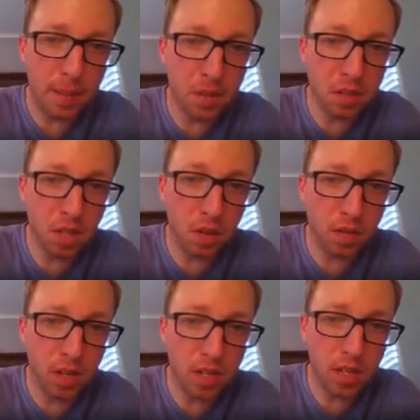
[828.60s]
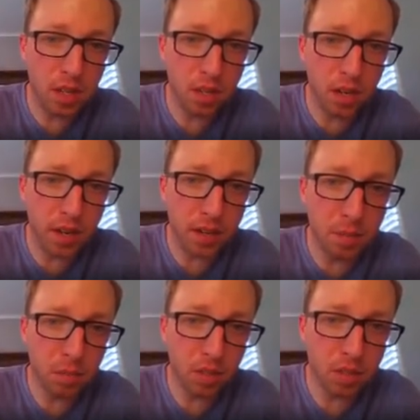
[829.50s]
times itself
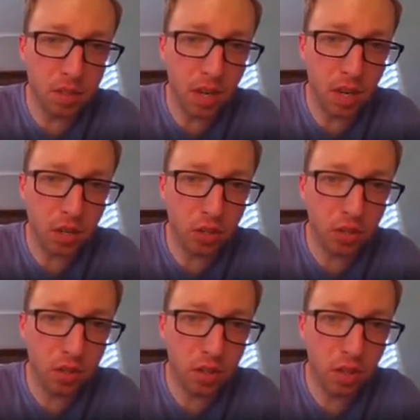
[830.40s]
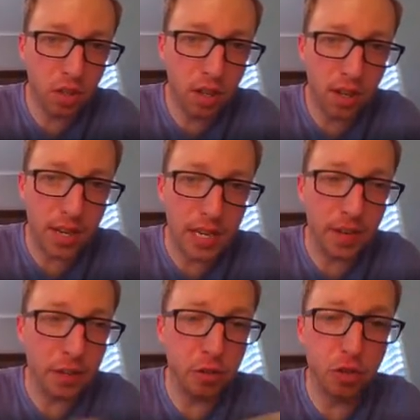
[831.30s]
another x plus h.
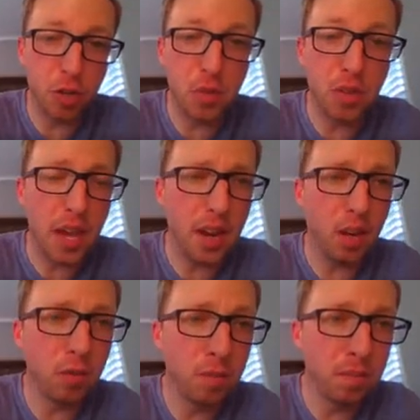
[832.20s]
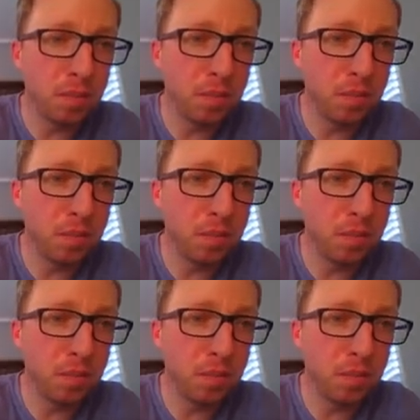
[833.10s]
And if I distribute that out,